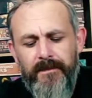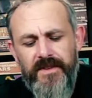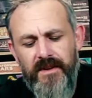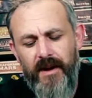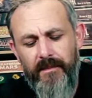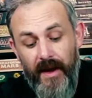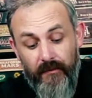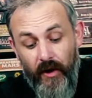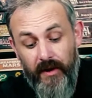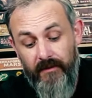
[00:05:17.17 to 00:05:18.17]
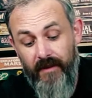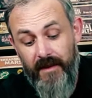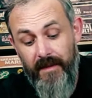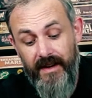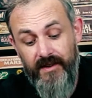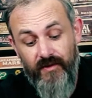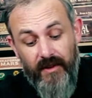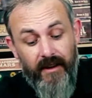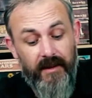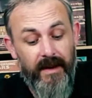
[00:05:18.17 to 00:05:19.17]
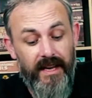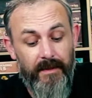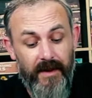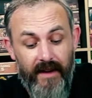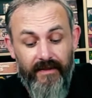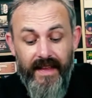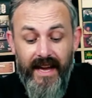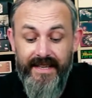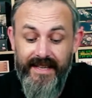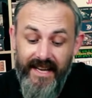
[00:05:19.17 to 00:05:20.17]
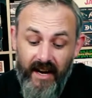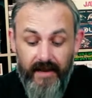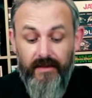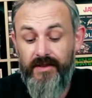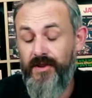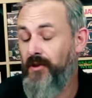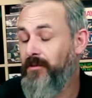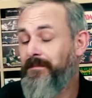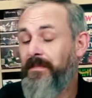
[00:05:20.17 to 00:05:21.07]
So I strongly recommend keep an eye out for that. Kind of looks cool.